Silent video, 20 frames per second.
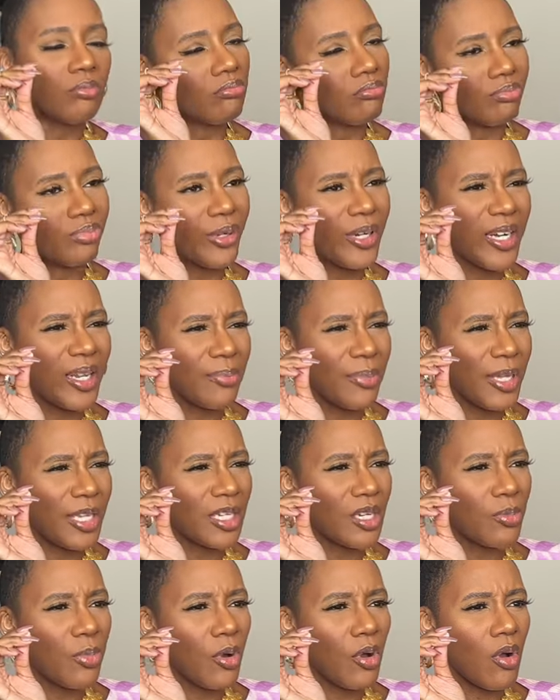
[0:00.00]
pretty
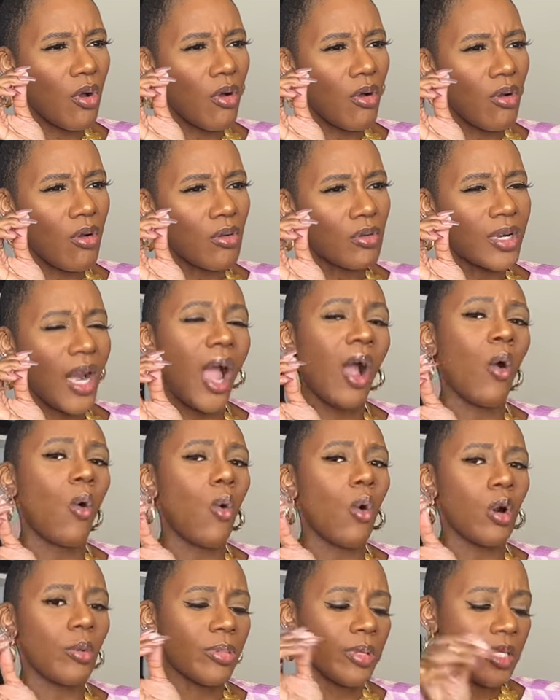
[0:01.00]
bendable, not
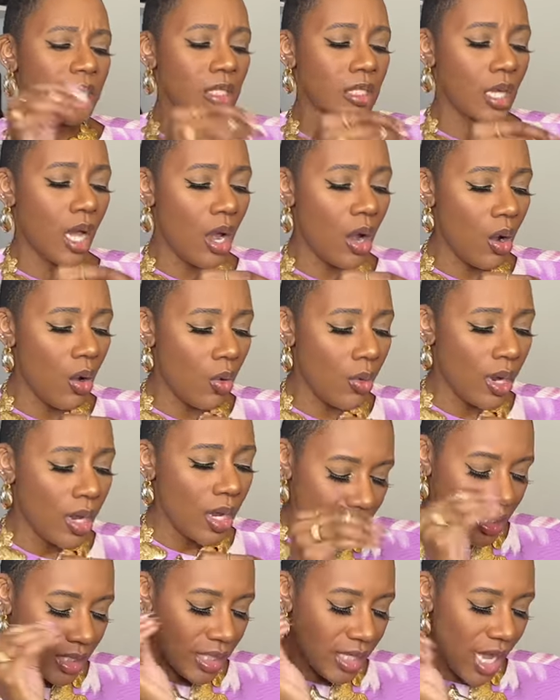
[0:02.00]
horribly so.
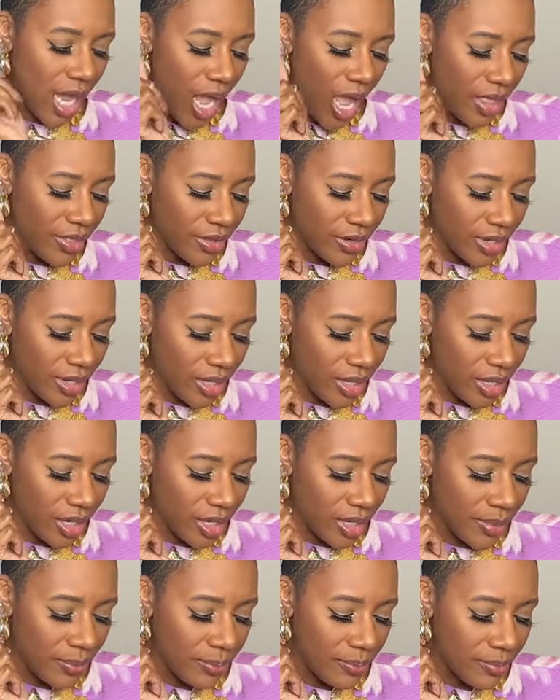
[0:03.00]
The
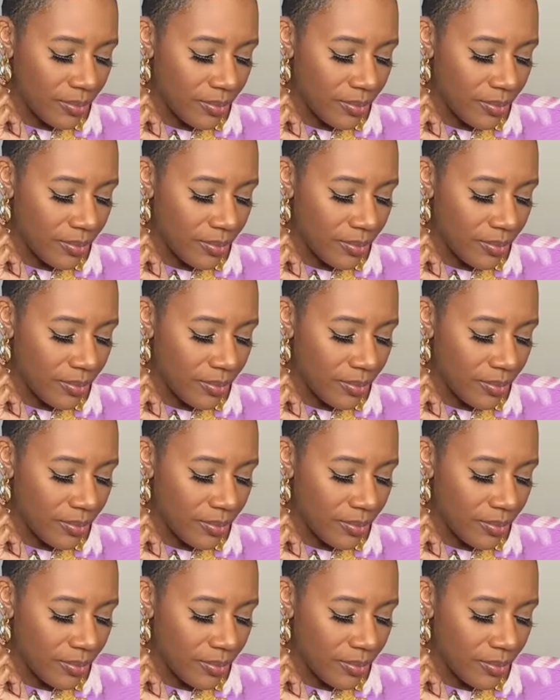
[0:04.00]
other